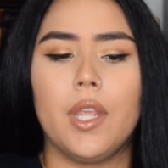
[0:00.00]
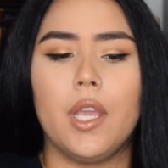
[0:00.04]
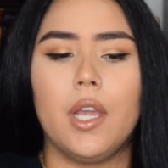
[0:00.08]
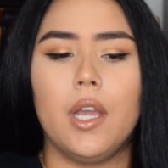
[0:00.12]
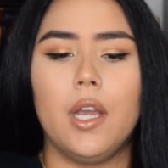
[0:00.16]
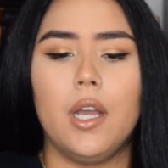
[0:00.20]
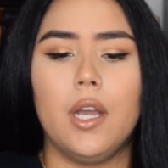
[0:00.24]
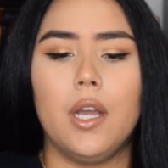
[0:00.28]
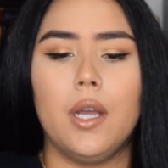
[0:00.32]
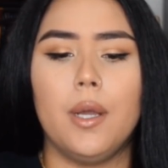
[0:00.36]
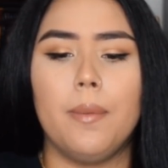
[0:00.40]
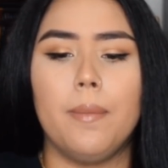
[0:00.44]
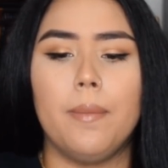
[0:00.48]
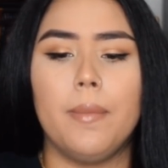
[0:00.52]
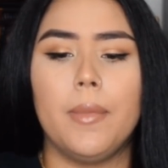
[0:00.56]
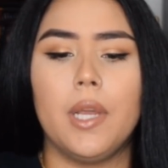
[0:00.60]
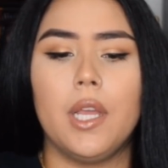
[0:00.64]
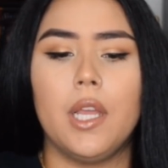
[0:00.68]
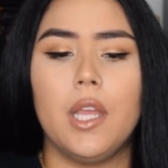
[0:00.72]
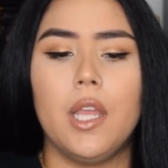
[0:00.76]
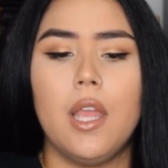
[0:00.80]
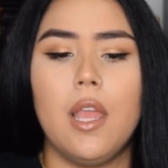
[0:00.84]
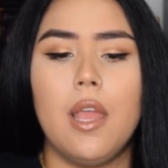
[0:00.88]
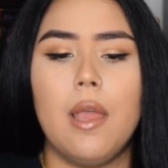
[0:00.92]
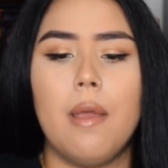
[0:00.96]

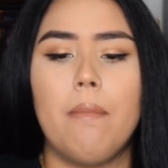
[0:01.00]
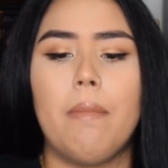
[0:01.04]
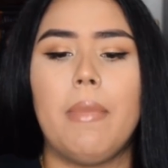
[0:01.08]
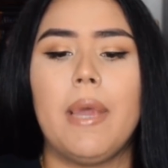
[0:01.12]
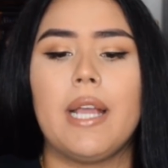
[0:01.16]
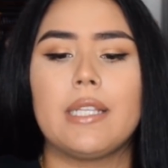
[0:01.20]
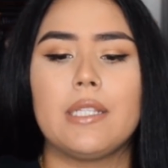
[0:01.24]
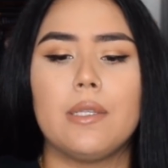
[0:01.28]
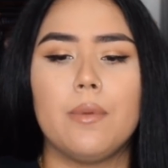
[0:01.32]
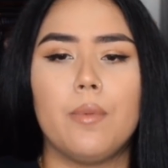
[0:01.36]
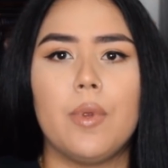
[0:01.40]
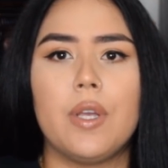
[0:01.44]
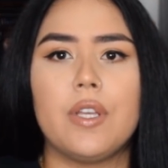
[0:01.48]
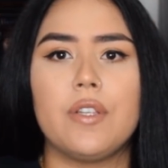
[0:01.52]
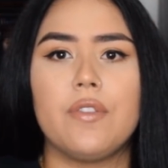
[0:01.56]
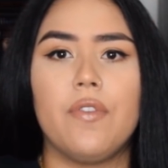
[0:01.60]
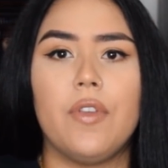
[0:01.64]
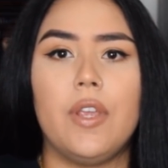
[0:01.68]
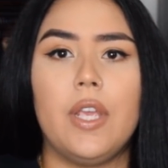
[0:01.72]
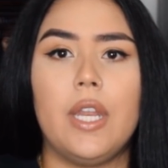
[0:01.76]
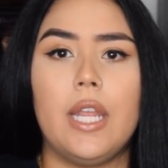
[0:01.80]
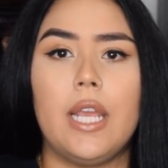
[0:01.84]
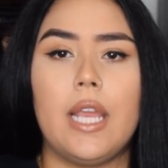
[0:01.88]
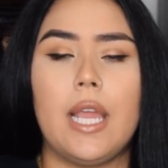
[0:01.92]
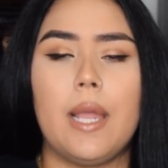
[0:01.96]
Back to
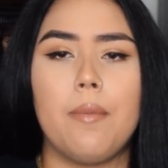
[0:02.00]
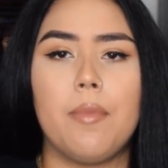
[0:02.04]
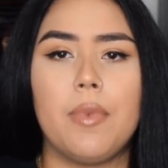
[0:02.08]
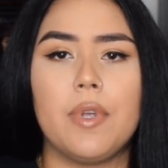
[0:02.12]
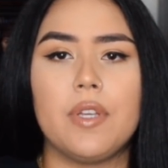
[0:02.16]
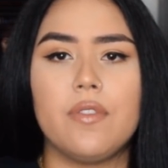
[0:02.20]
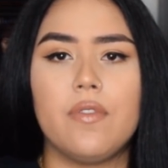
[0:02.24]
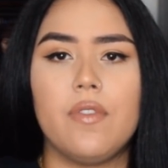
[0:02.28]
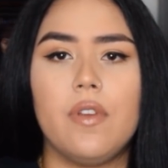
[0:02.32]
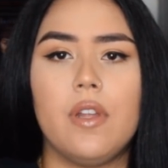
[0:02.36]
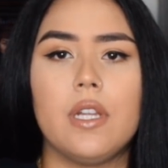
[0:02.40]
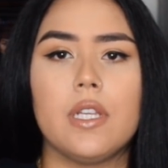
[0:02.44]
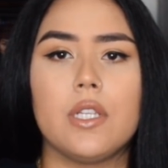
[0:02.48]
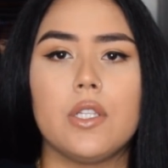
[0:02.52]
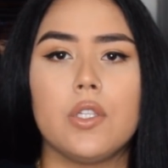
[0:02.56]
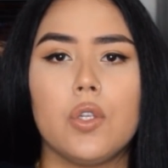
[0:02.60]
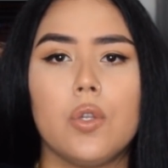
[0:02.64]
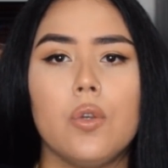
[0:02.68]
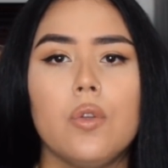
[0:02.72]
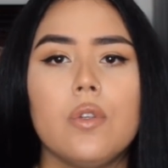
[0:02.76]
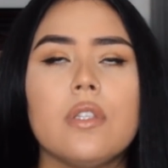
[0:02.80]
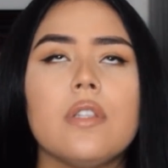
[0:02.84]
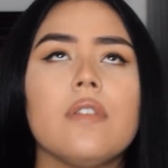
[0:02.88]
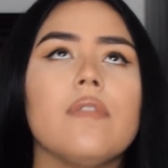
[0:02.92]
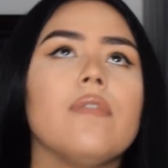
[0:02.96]
breastfeeding. I breastfed
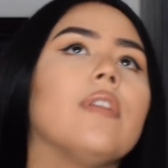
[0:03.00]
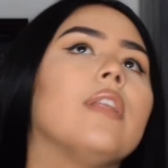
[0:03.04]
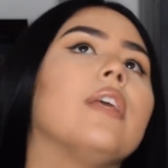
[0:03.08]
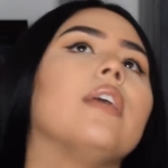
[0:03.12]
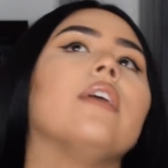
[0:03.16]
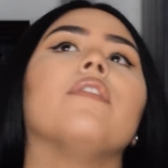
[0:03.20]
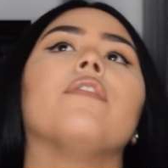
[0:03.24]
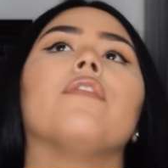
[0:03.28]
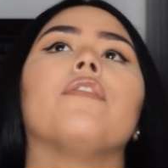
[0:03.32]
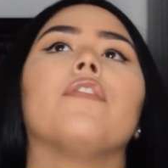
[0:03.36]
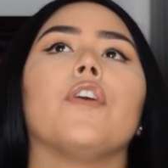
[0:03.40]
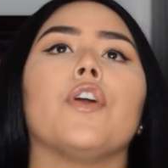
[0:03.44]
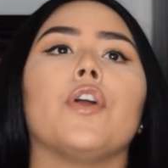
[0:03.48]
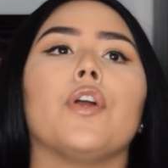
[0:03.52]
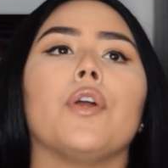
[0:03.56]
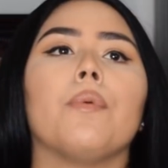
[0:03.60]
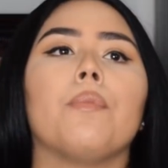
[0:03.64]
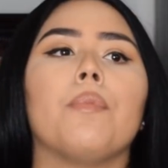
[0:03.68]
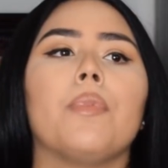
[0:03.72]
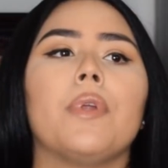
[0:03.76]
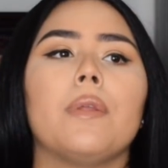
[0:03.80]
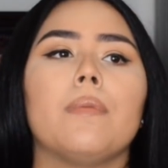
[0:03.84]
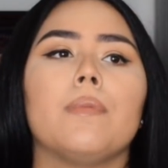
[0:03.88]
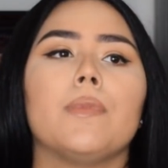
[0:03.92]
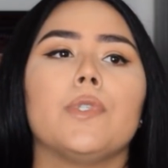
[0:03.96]
exclusively
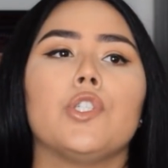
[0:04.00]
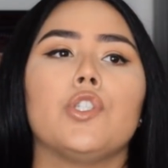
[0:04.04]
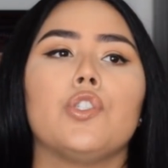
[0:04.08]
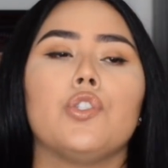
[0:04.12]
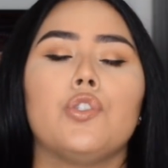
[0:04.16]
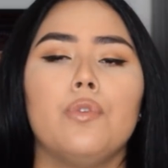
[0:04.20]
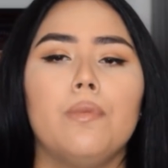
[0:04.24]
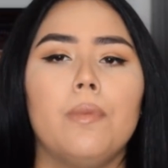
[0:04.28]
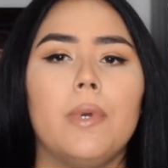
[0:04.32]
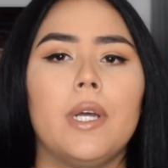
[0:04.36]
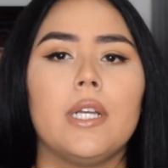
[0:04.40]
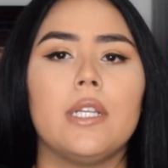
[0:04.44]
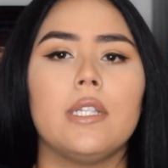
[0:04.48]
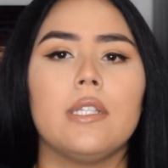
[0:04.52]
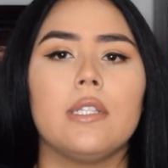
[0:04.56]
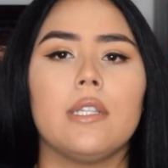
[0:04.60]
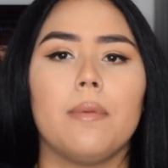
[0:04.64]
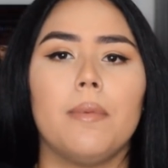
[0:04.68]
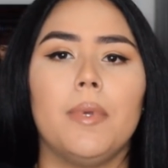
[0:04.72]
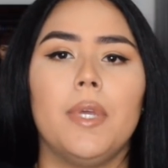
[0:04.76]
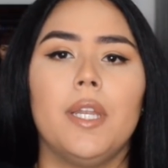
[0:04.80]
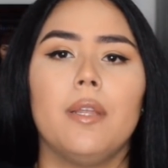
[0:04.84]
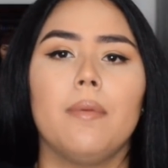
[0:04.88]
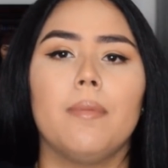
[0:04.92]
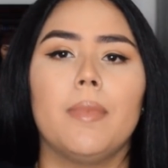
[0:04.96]
for pretty much 2 months.
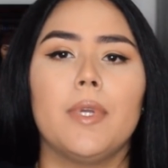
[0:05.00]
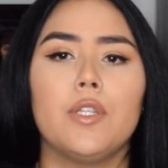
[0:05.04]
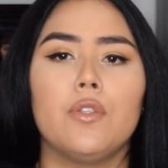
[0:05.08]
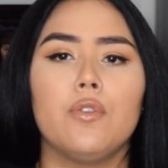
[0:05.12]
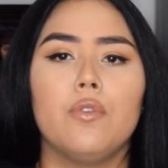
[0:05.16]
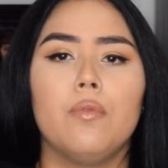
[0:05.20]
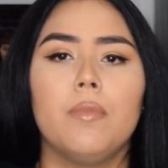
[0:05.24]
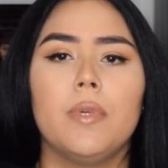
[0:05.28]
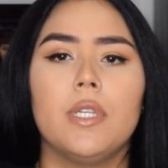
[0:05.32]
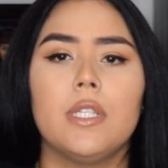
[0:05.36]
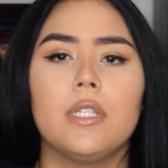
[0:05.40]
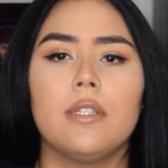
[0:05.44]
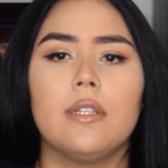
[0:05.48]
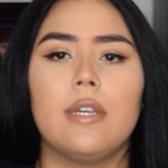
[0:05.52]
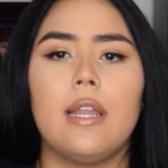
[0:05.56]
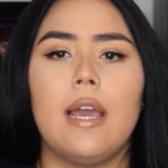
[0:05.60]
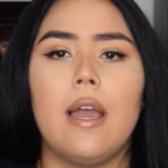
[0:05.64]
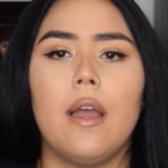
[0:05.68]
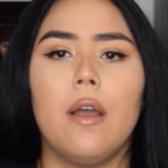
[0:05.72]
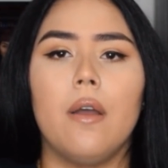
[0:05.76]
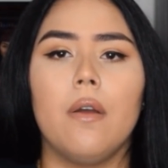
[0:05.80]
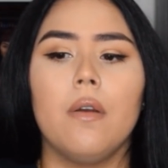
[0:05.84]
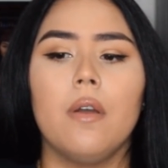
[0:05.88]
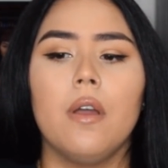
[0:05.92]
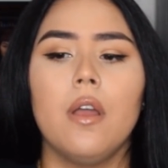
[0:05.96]
I'm hitting my 2 months
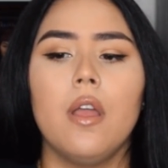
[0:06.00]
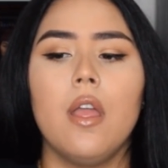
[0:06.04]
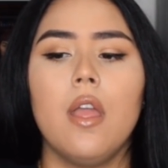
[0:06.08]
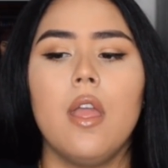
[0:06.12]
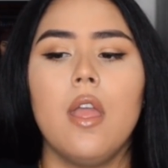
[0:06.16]
now.